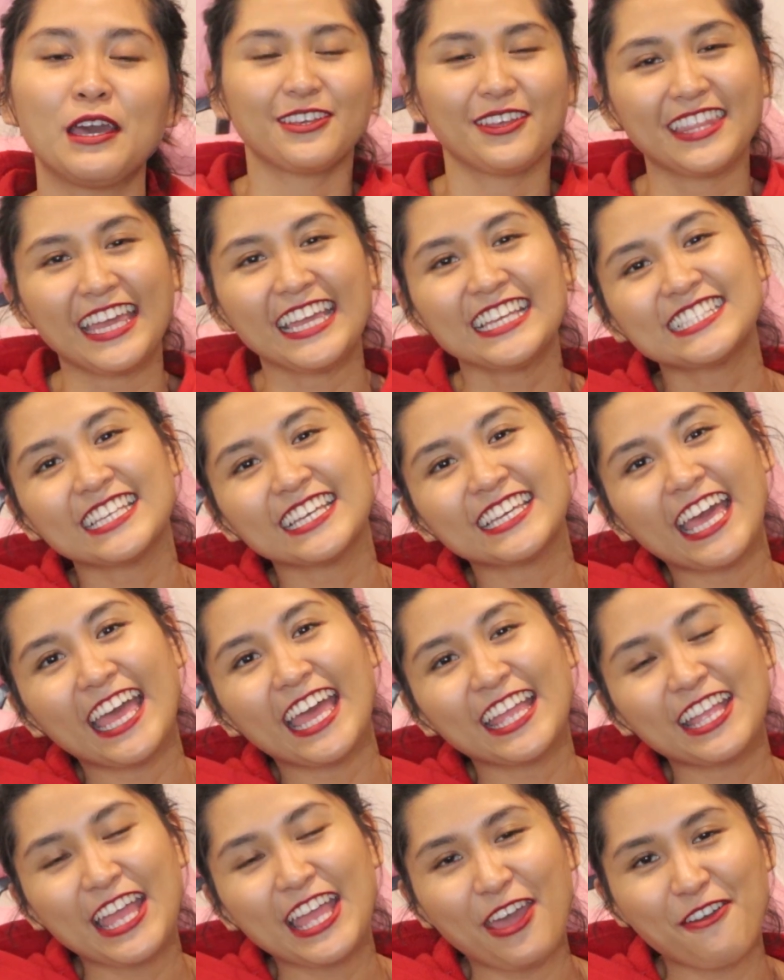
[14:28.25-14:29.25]
So thanks
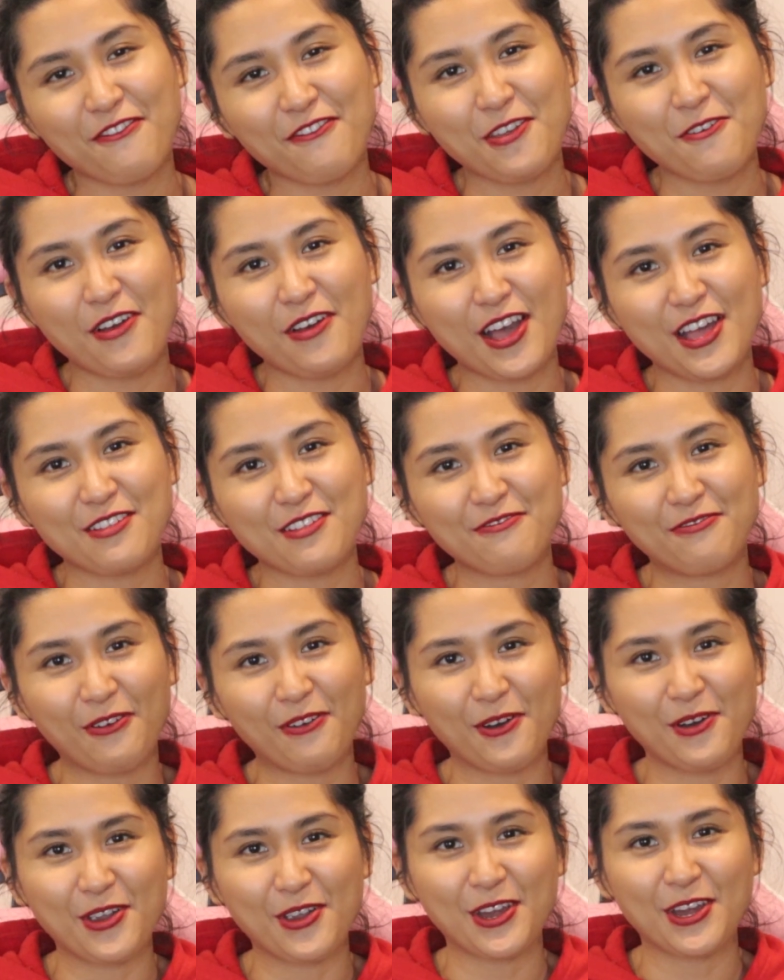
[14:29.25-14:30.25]
again, everyone,
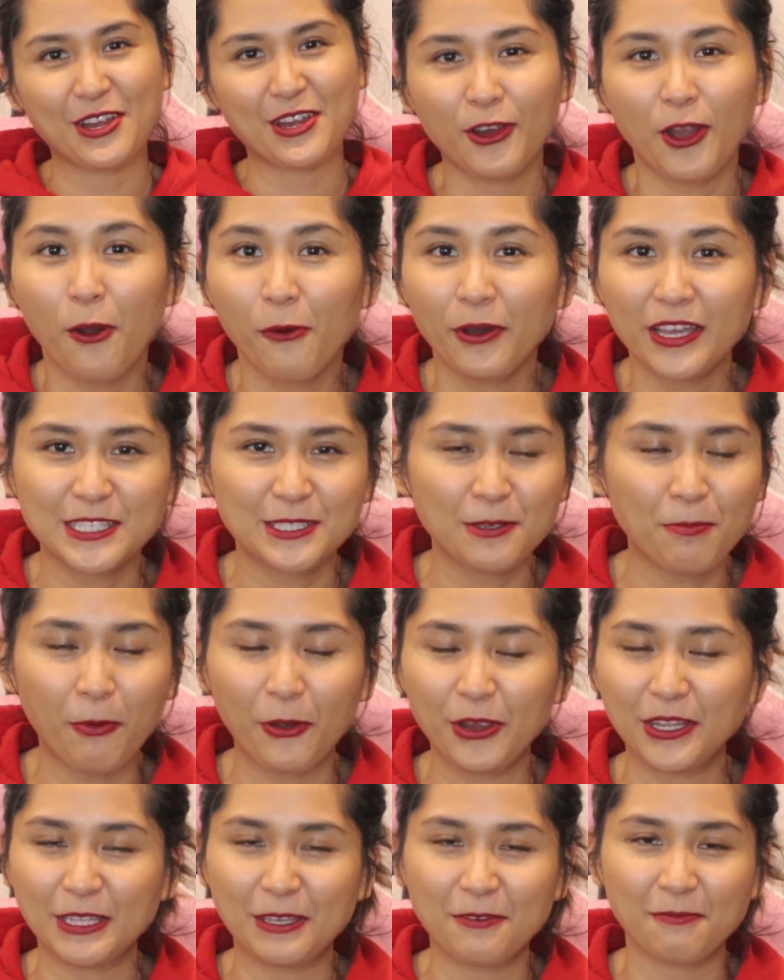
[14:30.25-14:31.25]
for always
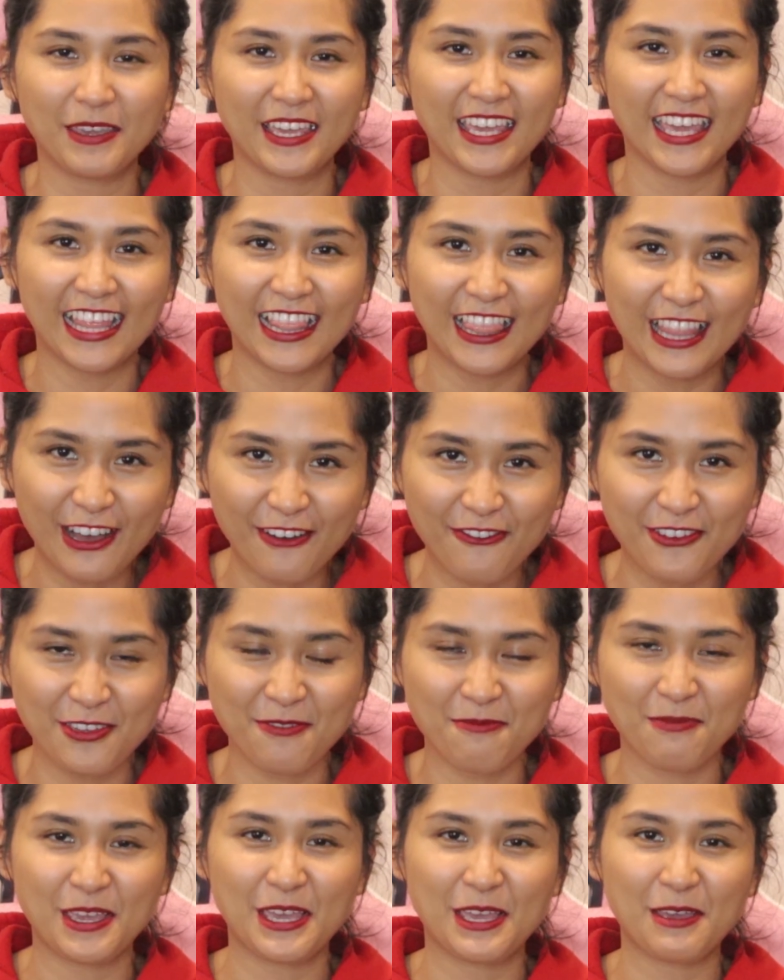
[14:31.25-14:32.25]
supporting me and
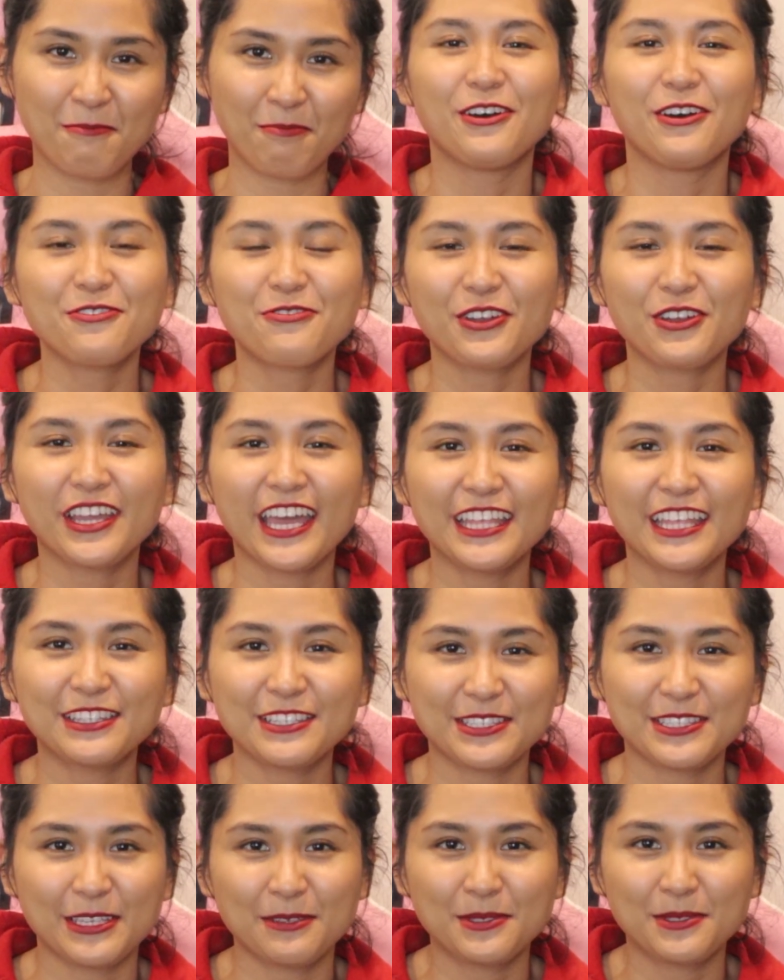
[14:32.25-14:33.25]
loving me. Don't forget
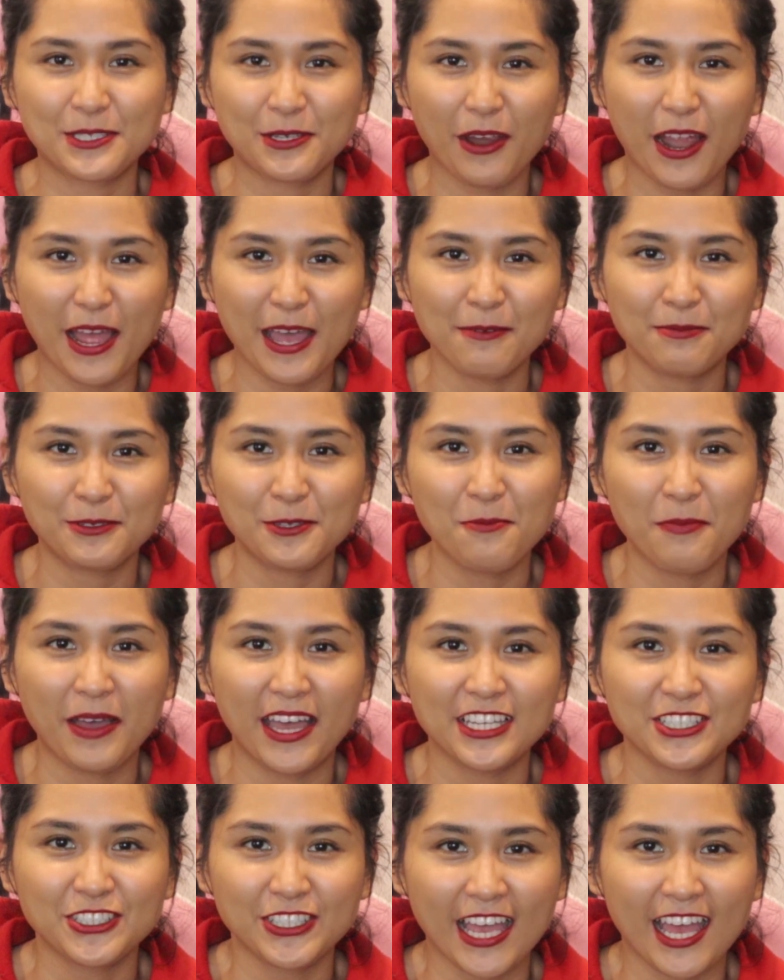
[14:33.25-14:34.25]
to subscribe to
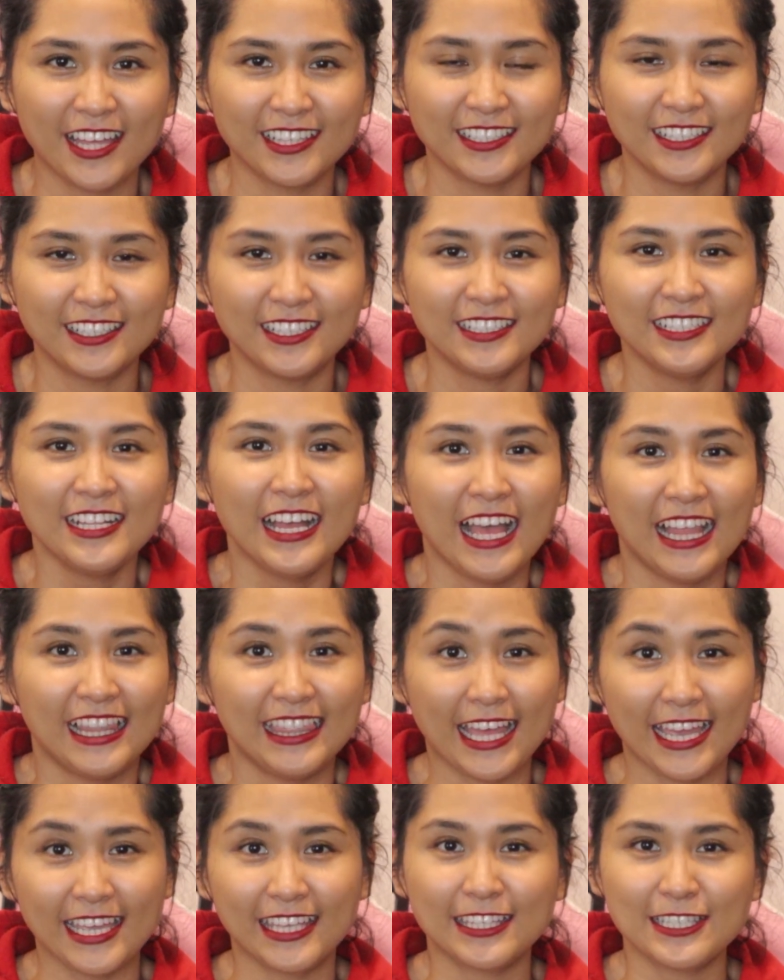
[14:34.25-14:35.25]
my channel,
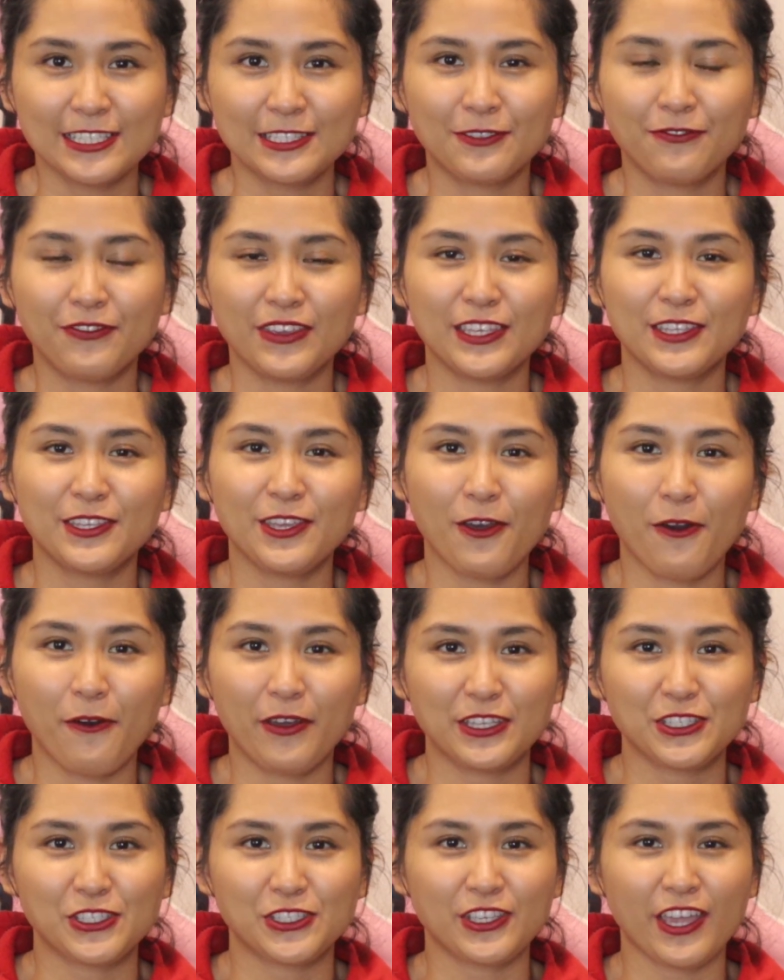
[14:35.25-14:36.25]
like this video,
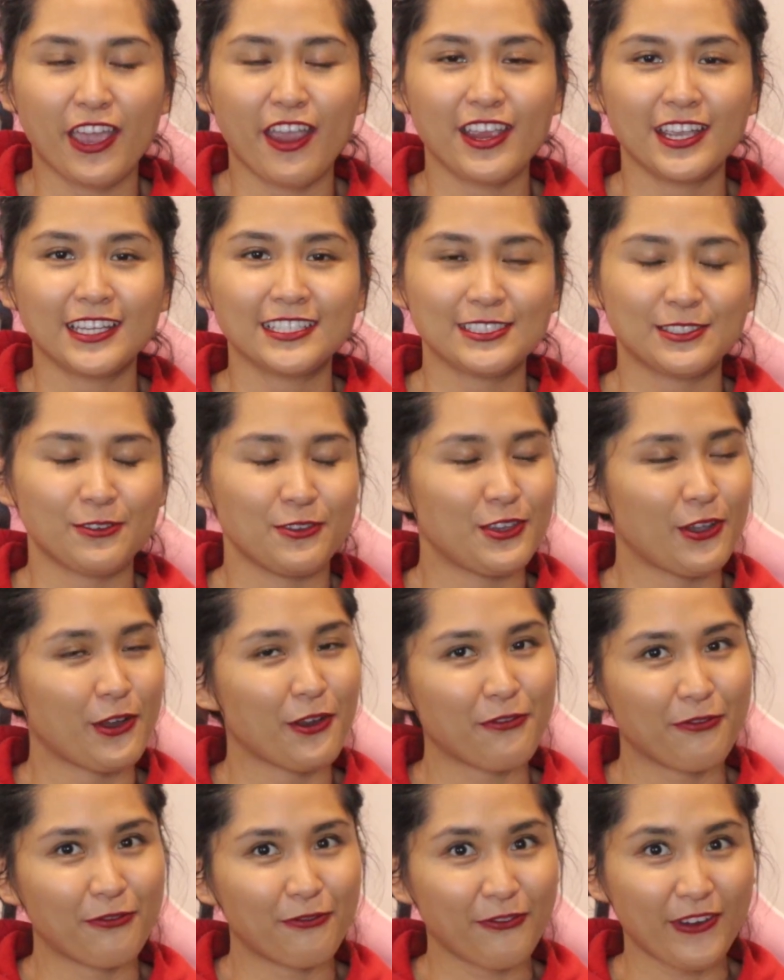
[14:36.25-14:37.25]
and share it to
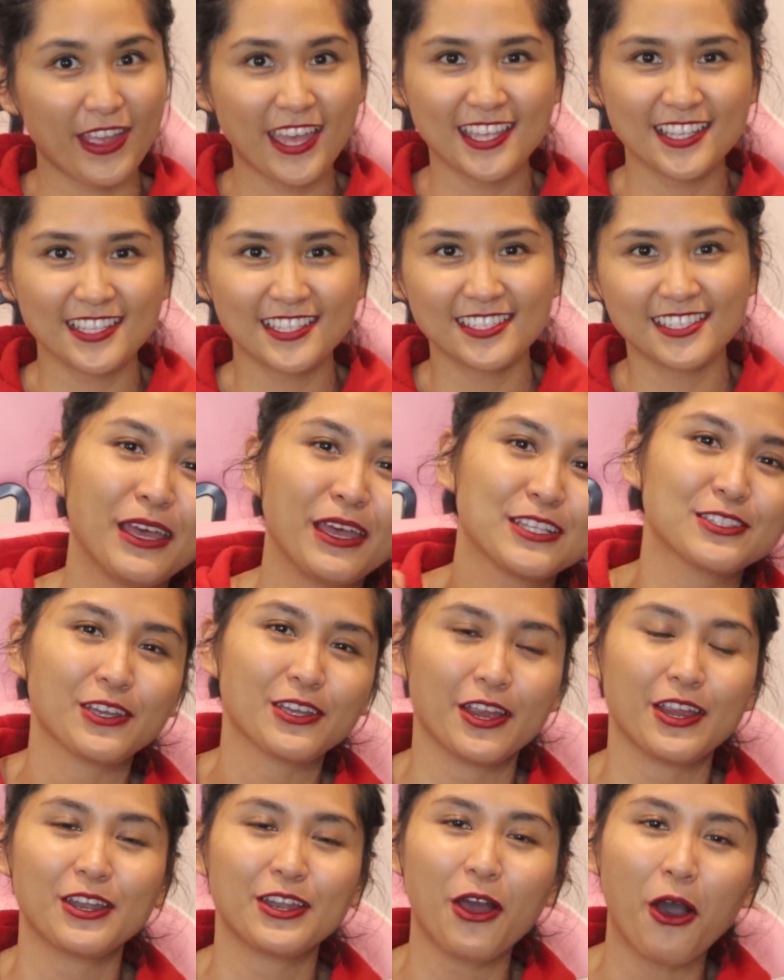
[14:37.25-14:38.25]
your friends, and
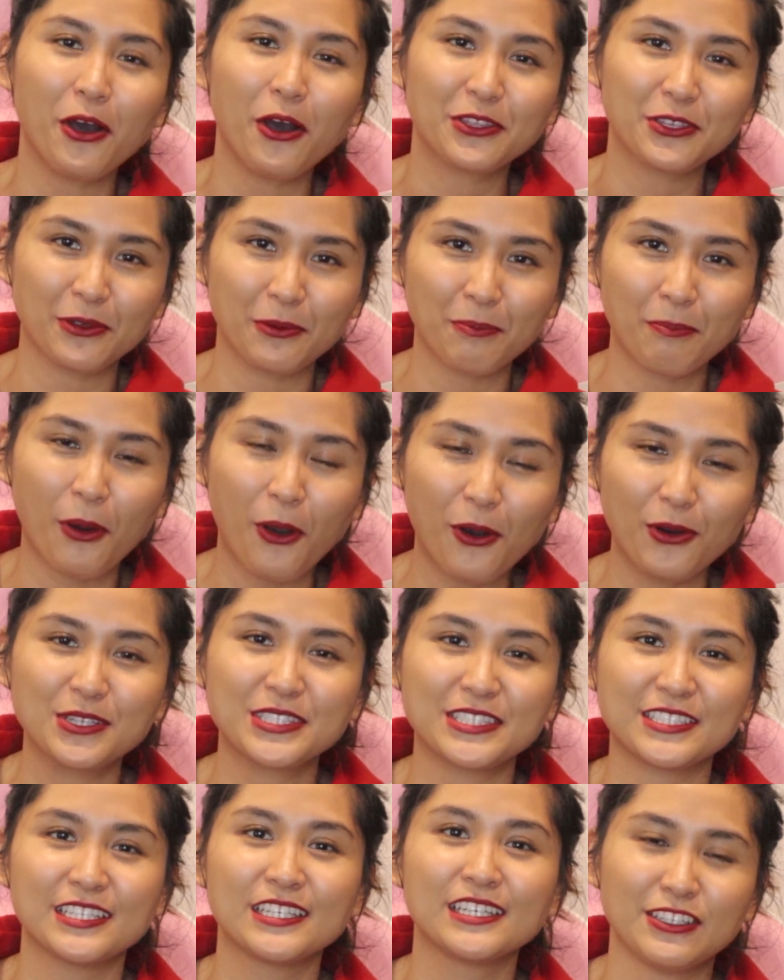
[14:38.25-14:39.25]
turn on your
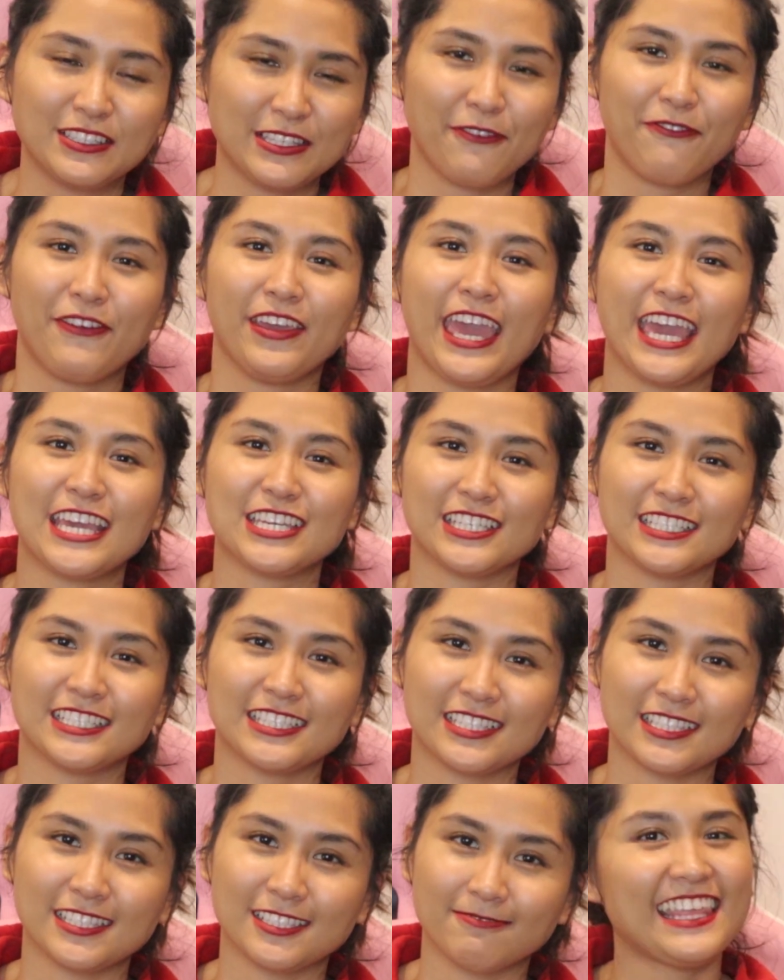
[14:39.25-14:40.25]
post
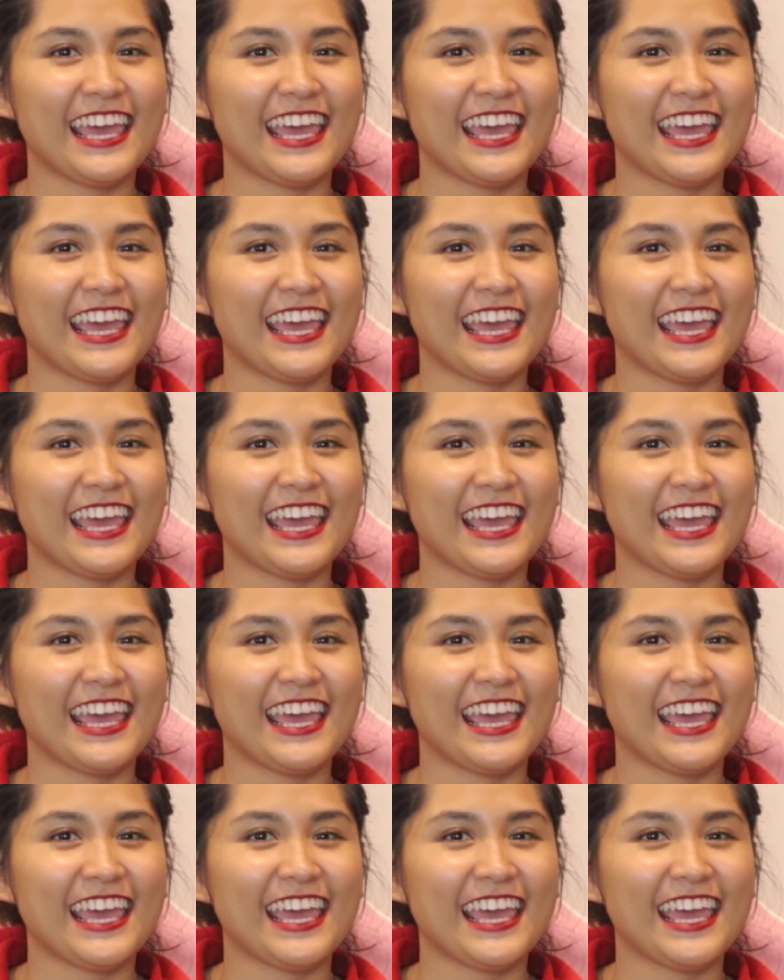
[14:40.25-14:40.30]
notifications.